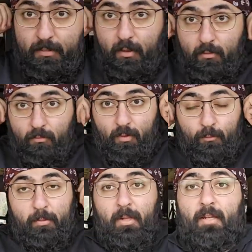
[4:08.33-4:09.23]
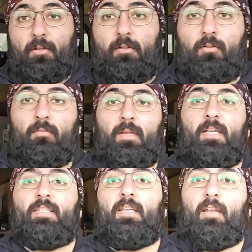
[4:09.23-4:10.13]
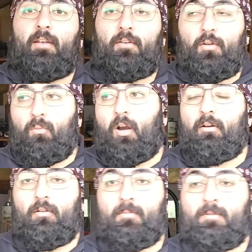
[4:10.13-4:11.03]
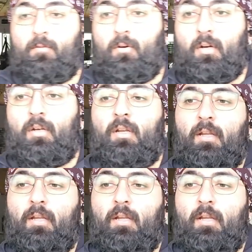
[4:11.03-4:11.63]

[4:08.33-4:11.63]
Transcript: So what we plan to do is get new wiring looms for it